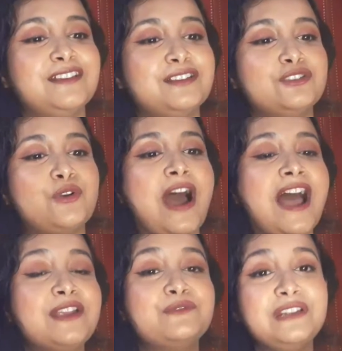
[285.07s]
So
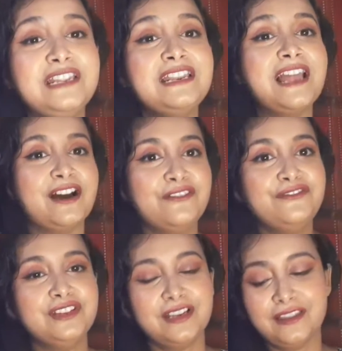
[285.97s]
I really
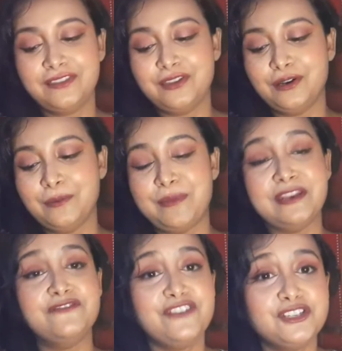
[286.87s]
loved the
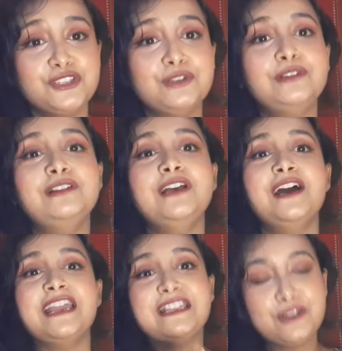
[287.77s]
beneficial
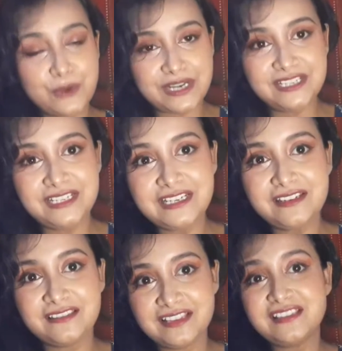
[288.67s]

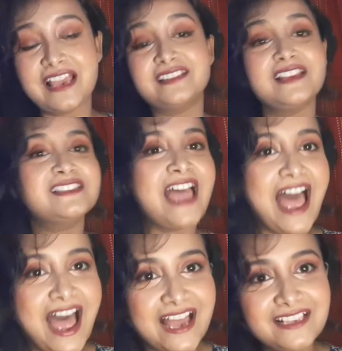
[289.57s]
ingredient this essence
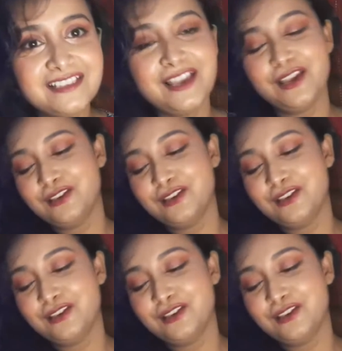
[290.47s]
has.